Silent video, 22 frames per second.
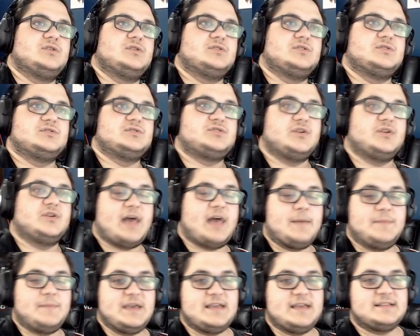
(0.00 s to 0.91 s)
So
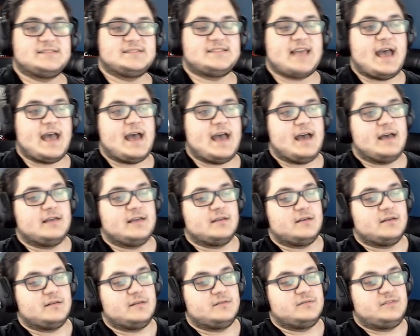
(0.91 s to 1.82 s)
that means that
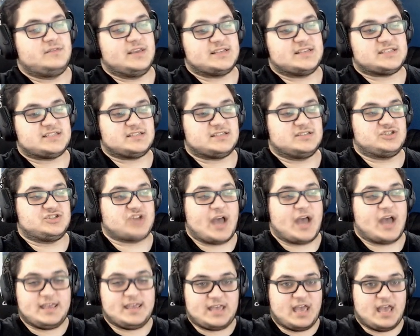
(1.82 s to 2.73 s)
this
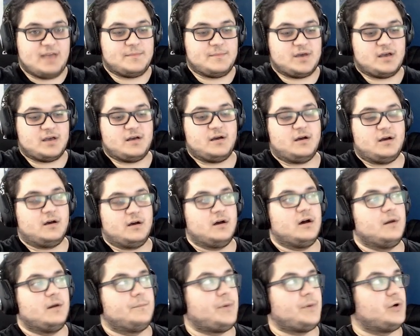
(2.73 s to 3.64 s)
giant game,
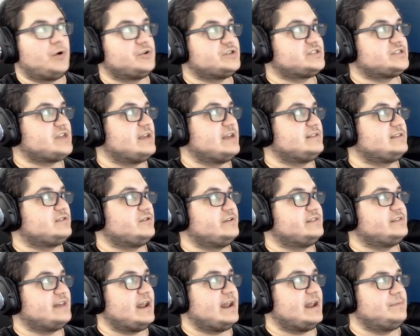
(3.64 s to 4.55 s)
Baldur's Gate
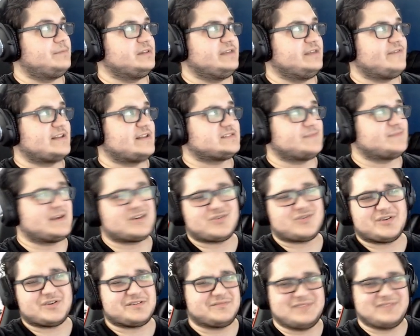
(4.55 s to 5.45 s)
3, that I believe has a
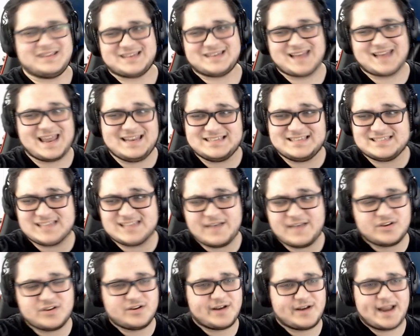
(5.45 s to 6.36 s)
Metacritic of like
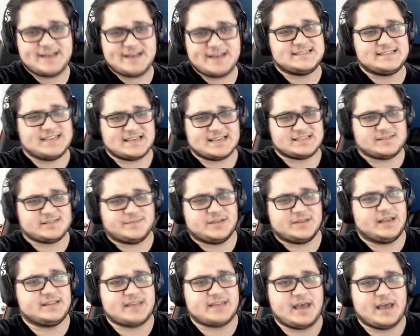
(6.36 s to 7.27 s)
97 or 96,
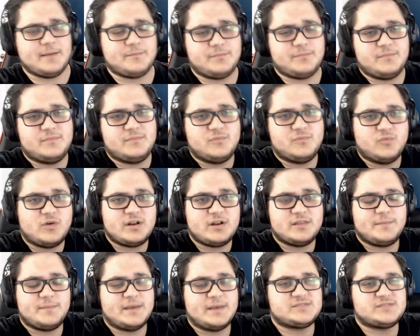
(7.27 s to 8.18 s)
something like that. One
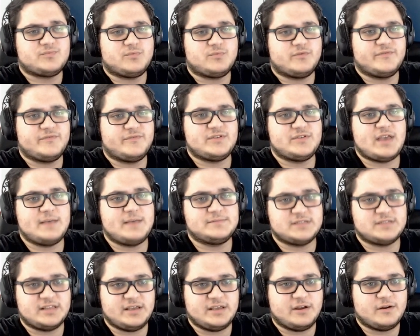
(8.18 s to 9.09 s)
of the best reviewed games
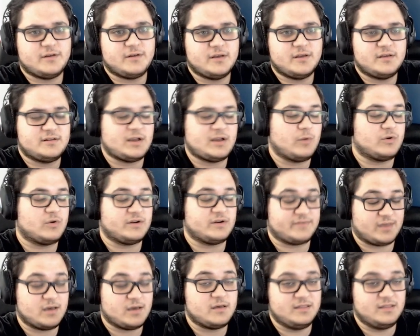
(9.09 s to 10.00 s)
of the year. Not one
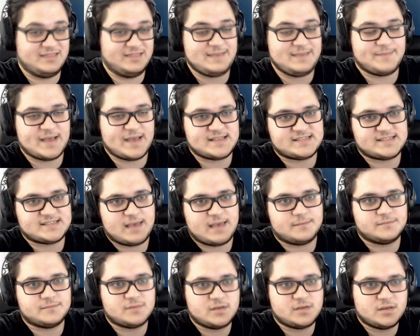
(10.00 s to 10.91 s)
of the best
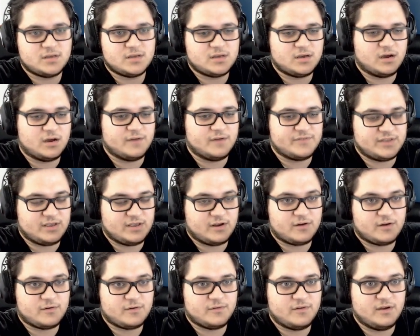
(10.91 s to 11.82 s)
game of the
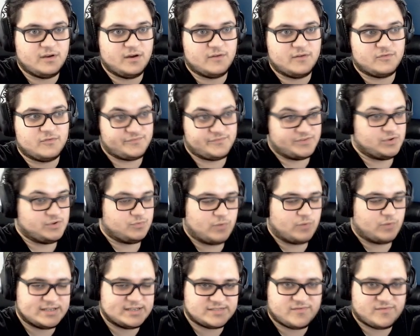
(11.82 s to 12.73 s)
year,
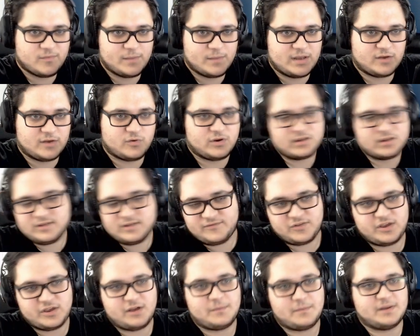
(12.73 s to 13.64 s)
reviewed-wise, from Metacritic. If
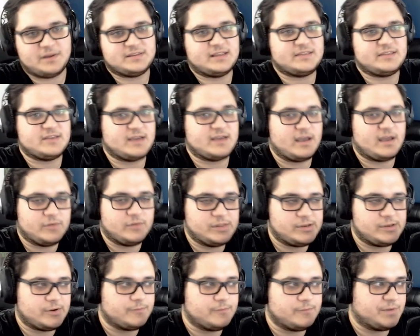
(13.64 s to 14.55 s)
you care about that thing, I
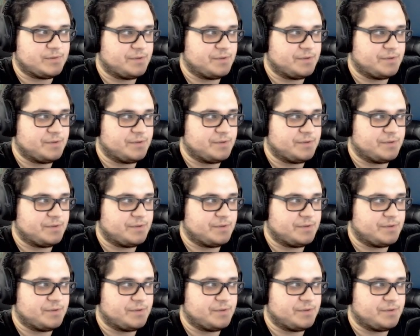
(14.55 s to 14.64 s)
really don't.